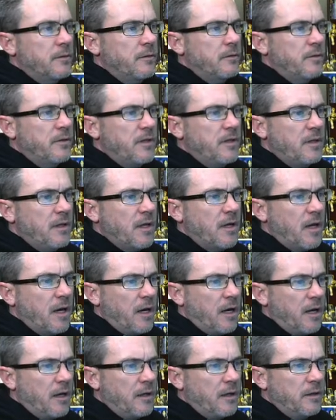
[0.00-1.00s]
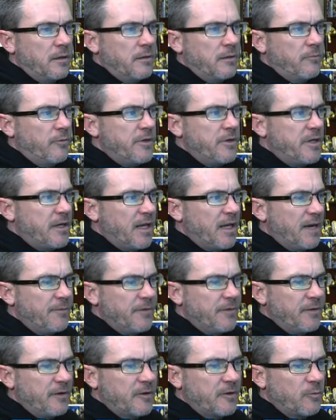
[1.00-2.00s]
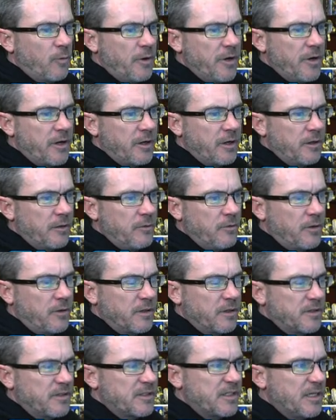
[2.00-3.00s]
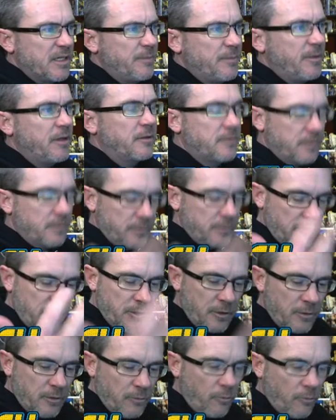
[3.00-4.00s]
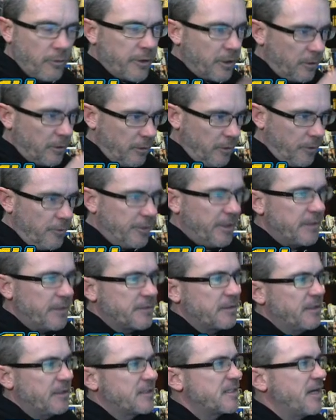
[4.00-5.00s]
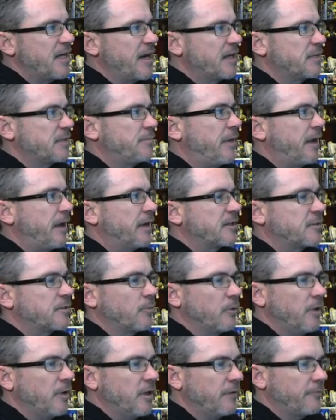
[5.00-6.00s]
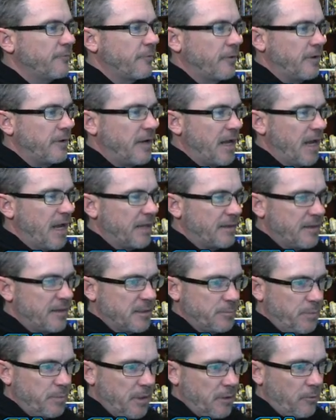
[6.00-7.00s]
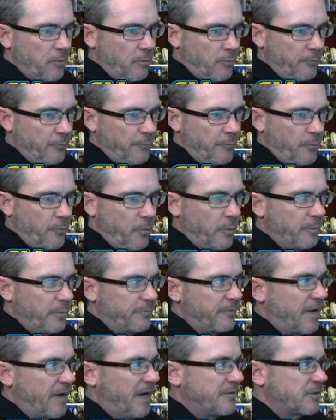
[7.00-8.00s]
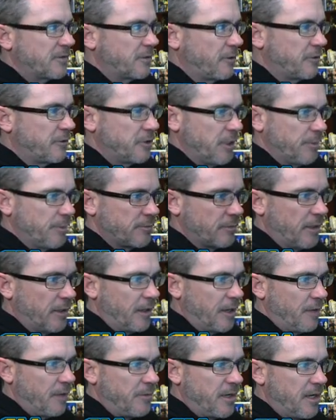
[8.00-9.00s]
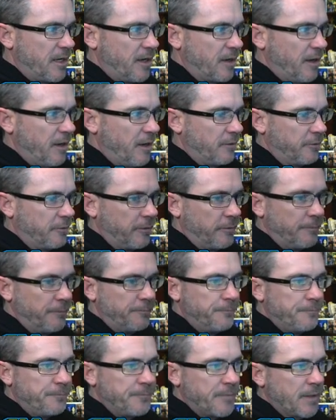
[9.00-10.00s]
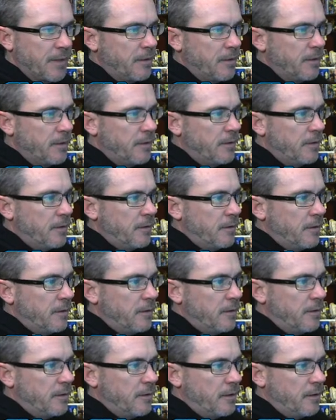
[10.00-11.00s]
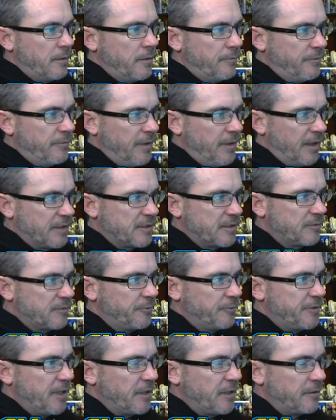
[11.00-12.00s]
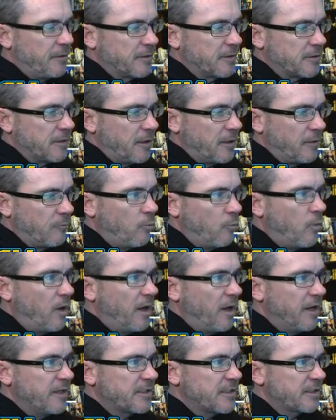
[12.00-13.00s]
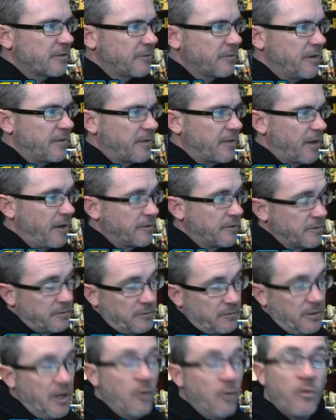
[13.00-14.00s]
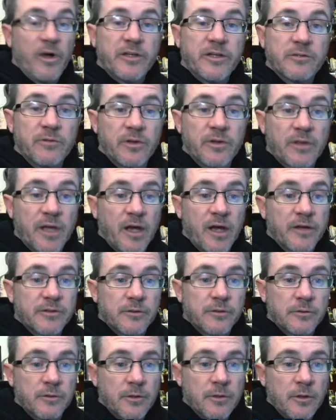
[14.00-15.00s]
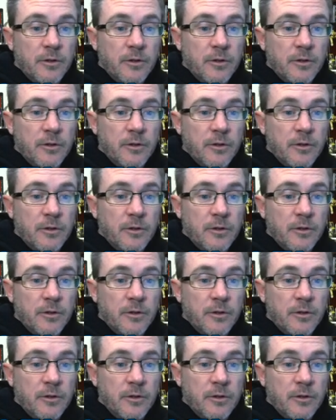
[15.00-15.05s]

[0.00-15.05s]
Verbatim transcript: the uh, when you get everything to where you can you can sim it or you can loot it, it's not as bad. So we're looking for not these big old four and five star ships right now. We can't handle them um, this. We'll take this on. Was 3,000. Yeah, it was 3,000.